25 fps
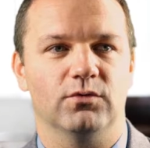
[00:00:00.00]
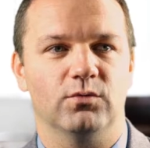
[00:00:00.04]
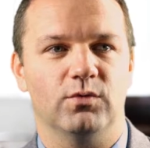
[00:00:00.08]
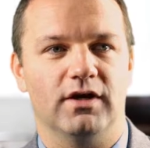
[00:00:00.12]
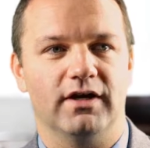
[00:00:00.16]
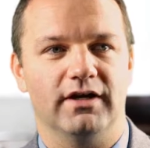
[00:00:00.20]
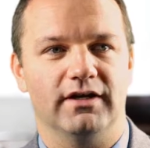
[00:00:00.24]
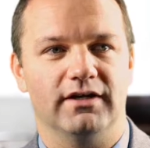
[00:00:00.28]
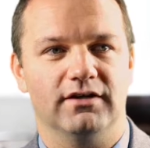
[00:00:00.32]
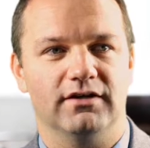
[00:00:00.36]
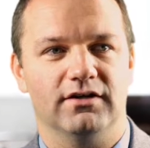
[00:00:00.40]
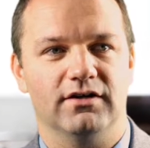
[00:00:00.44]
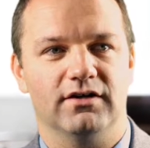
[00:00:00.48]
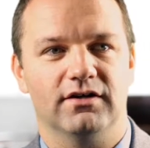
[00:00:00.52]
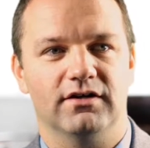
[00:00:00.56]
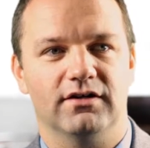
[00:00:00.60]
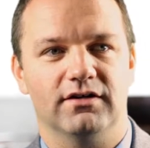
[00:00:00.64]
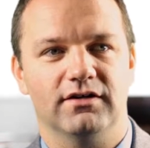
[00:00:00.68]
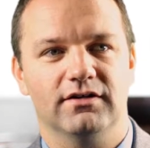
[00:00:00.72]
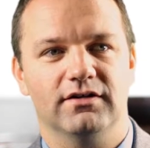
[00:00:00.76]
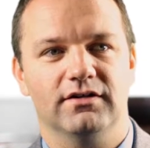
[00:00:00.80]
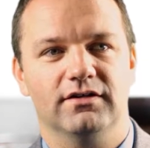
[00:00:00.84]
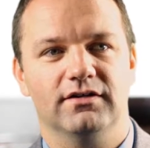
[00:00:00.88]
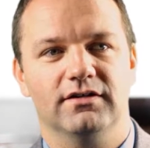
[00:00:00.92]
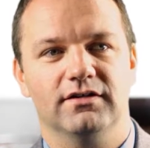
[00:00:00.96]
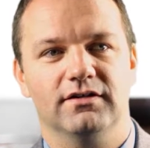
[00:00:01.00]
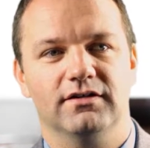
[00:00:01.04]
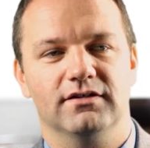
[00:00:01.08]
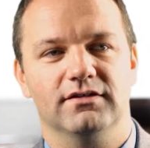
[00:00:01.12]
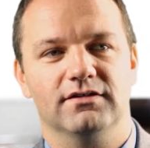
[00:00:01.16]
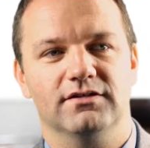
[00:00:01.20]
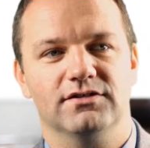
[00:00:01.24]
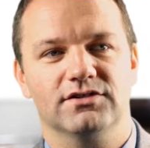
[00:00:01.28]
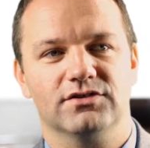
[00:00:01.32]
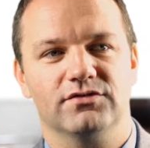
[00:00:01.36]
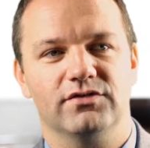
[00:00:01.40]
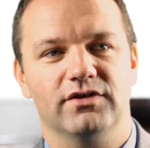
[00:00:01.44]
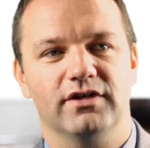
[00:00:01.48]
Why are
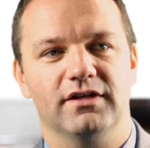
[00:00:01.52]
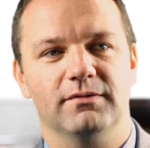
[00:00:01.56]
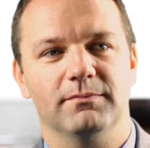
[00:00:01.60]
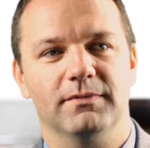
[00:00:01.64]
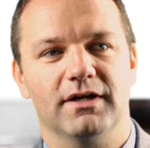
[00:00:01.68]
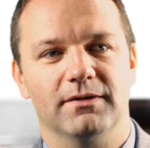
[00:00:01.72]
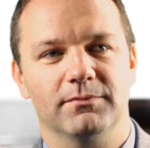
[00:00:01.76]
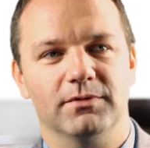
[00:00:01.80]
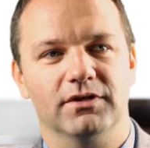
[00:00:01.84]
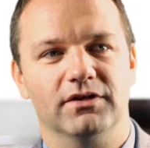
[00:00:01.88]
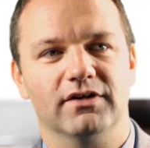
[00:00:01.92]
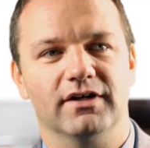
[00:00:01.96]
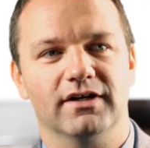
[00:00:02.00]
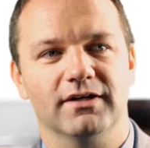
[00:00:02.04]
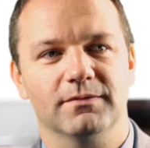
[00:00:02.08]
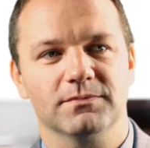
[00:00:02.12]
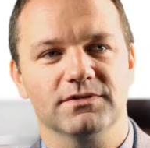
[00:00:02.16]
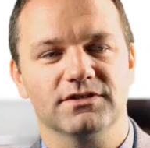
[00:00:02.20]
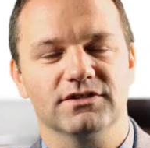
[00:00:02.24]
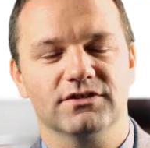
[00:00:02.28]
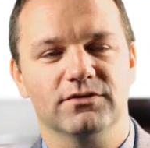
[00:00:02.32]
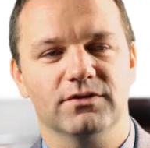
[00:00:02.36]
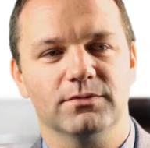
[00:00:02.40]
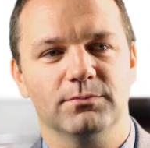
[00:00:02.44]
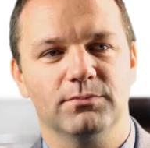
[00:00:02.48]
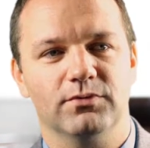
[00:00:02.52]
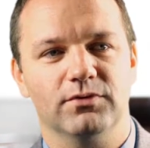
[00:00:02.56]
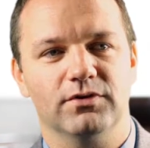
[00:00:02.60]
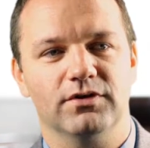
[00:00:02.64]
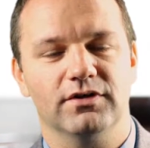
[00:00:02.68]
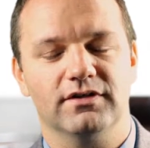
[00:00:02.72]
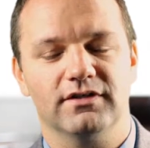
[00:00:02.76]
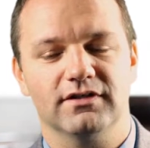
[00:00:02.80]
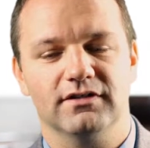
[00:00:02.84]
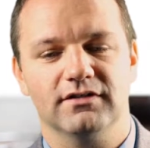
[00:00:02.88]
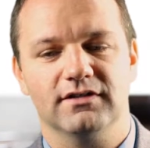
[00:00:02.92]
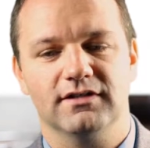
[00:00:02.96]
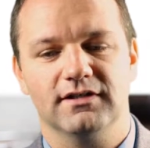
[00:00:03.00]
screening mammograms so
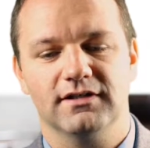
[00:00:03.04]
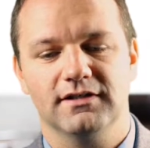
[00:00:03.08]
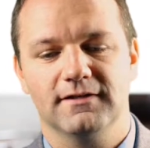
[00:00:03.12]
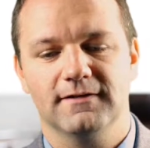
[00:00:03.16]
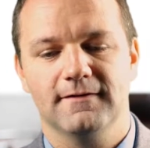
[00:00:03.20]
important?